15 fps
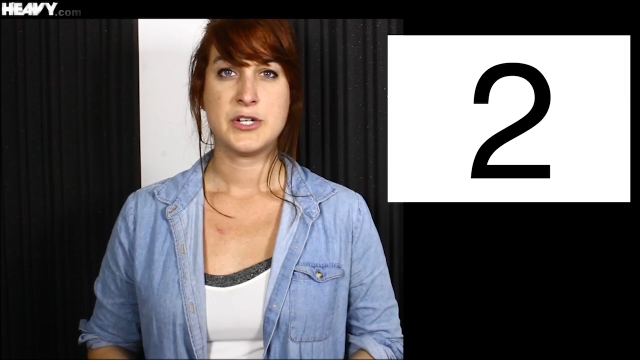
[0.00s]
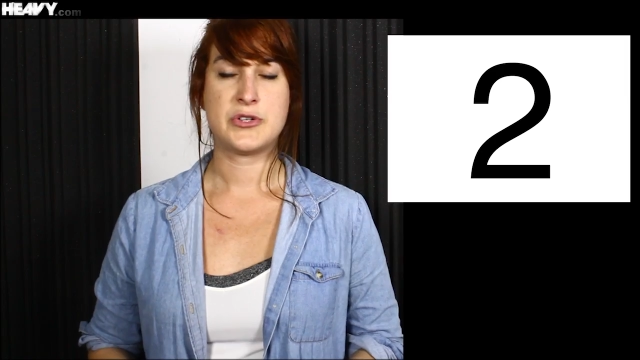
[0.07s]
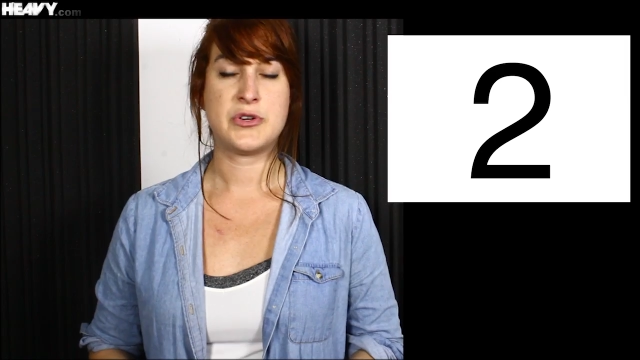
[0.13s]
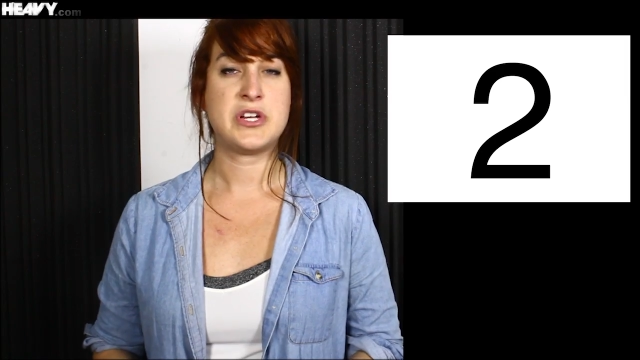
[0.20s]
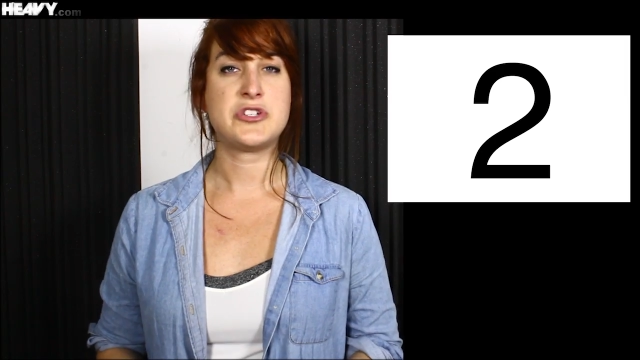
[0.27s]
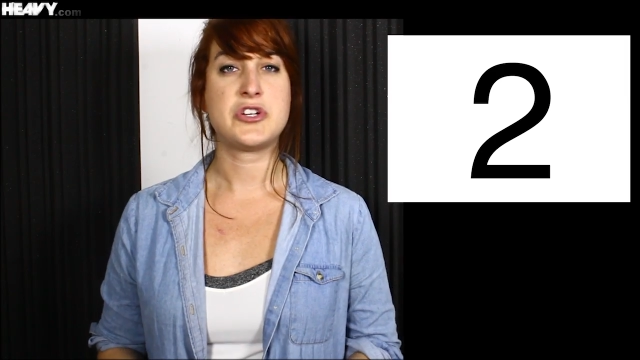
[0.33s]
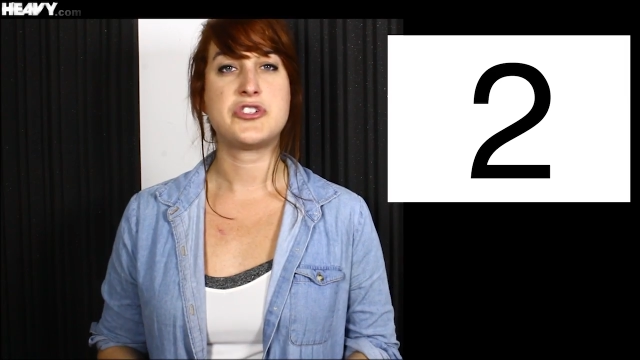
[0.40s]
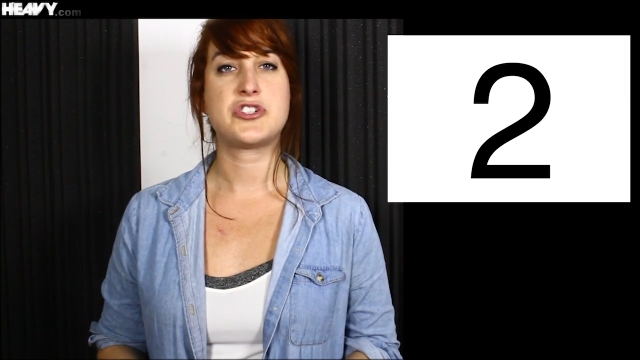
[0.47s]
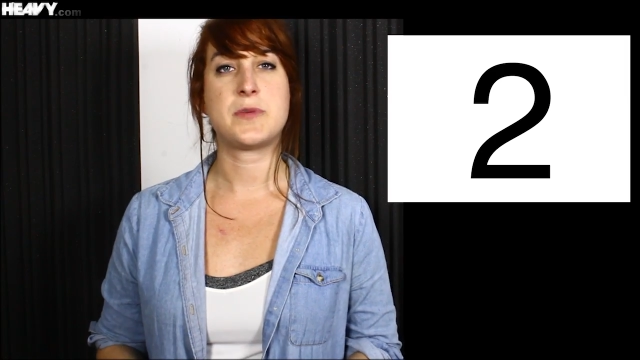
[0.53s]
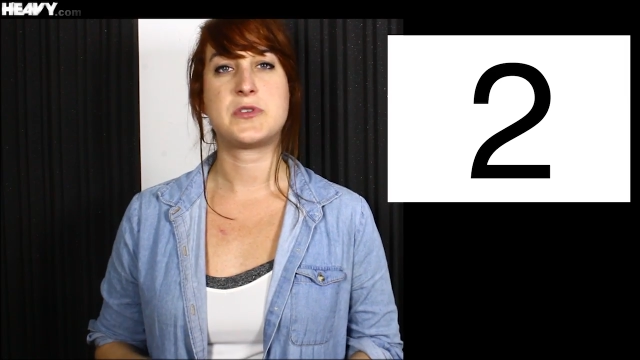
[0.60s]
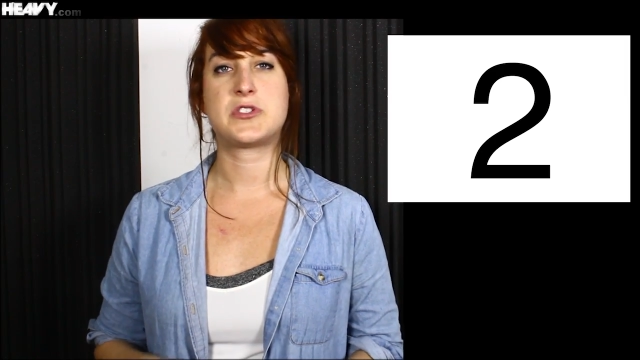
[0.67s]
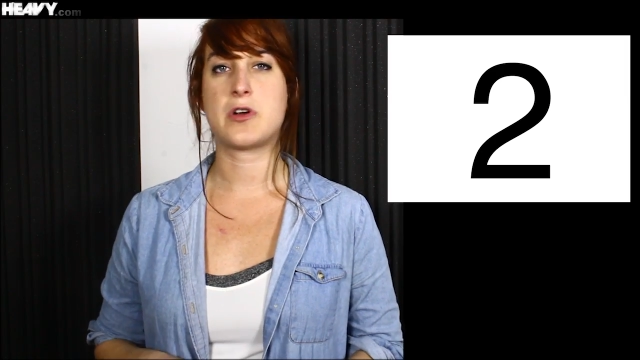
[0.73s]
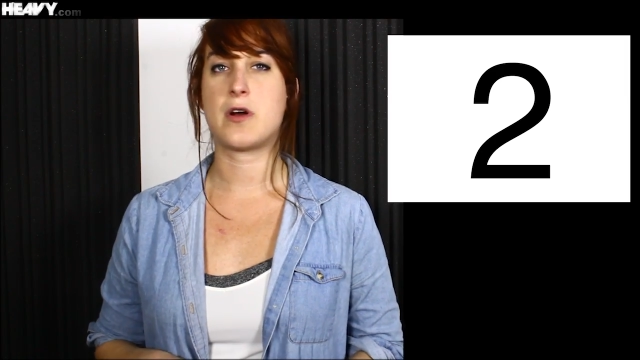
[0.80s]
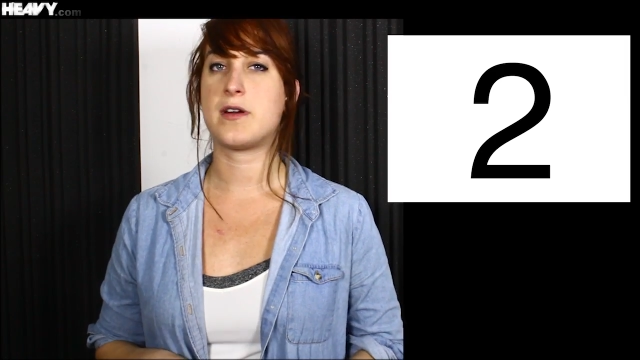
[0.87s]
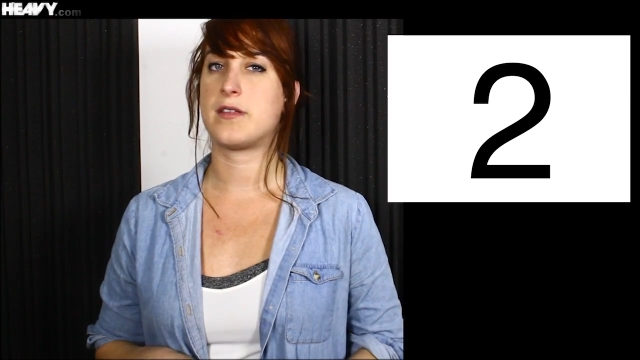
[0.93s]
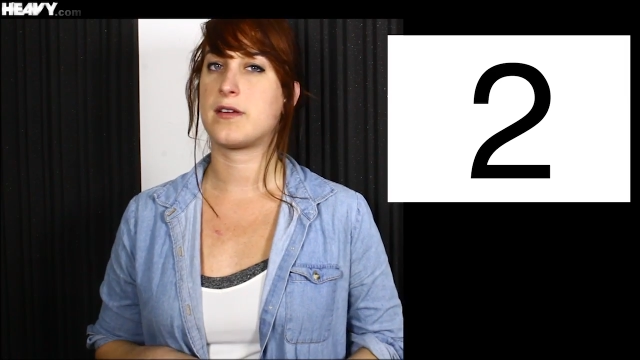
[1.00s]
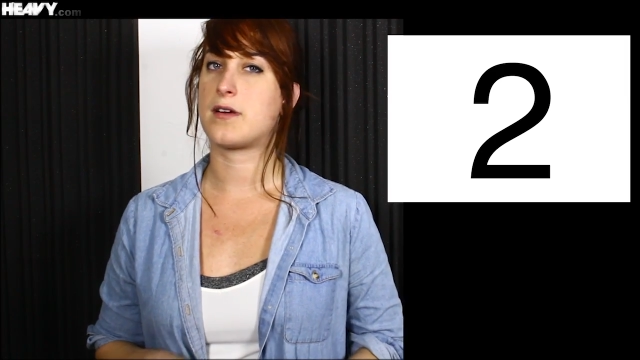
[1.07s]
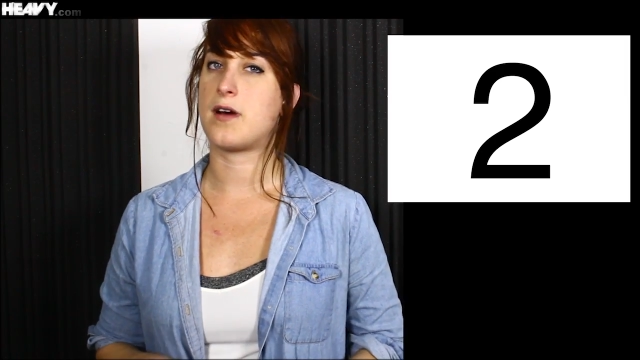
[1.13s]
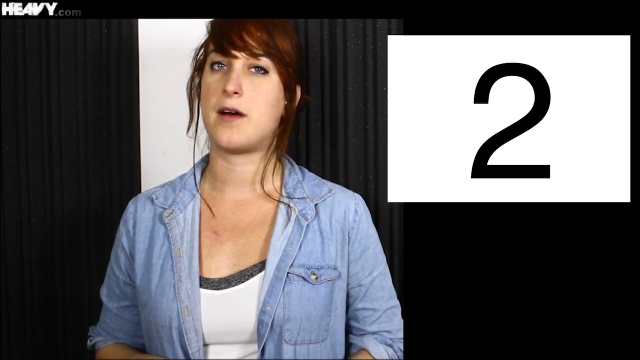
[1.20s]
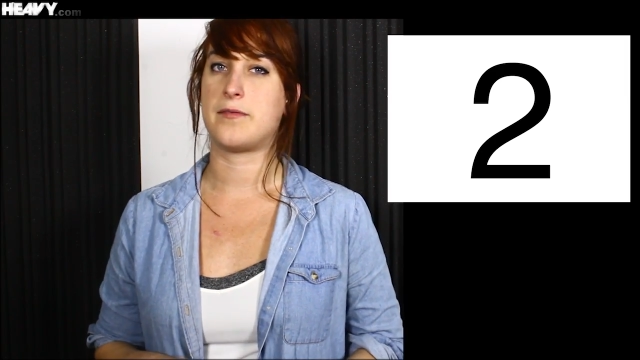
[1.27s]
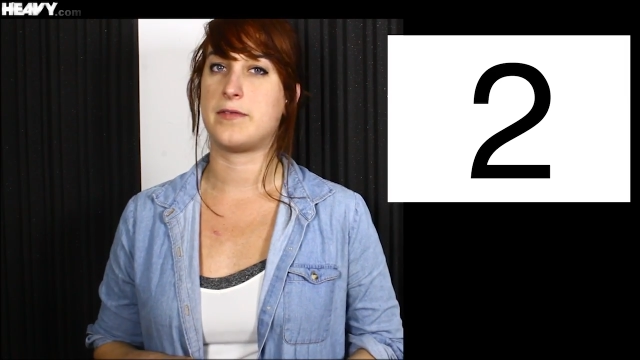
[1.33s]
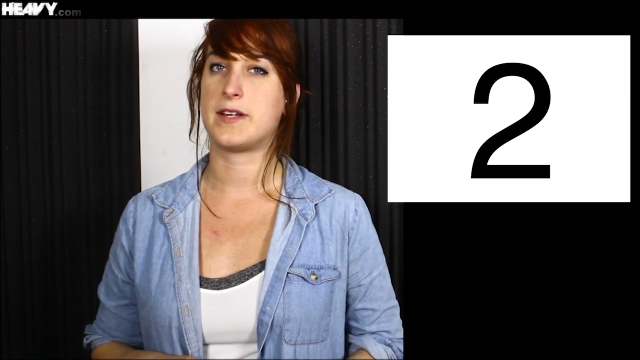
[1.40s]
Tunisia jump-started the
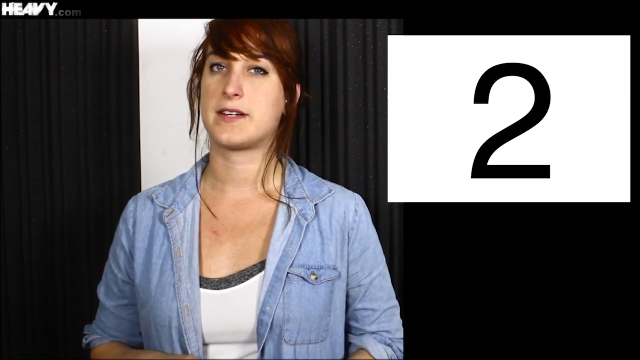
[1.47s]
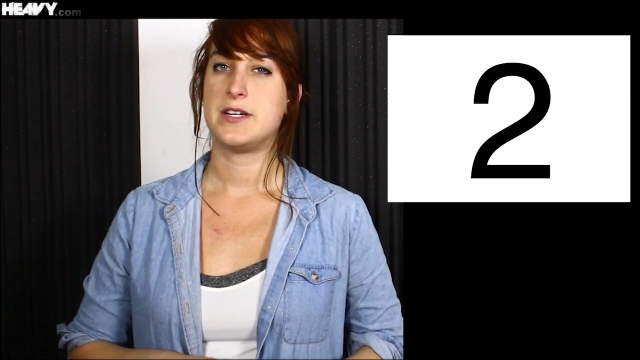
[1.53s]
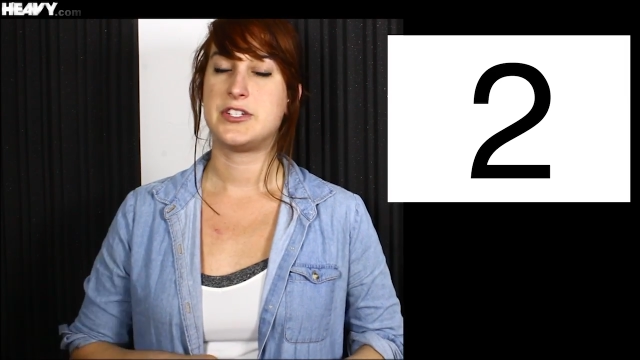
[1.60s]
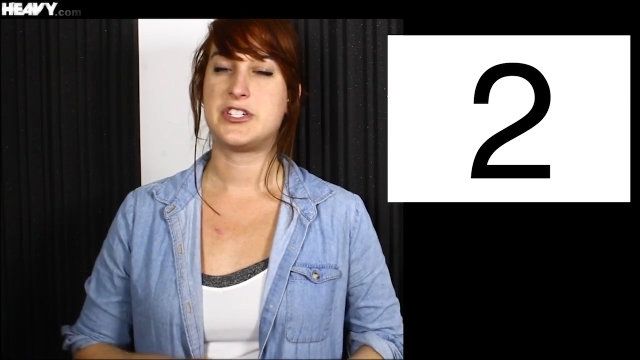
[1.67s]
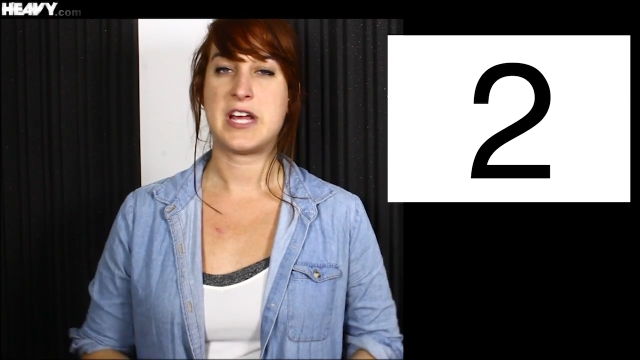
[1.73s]
conflict.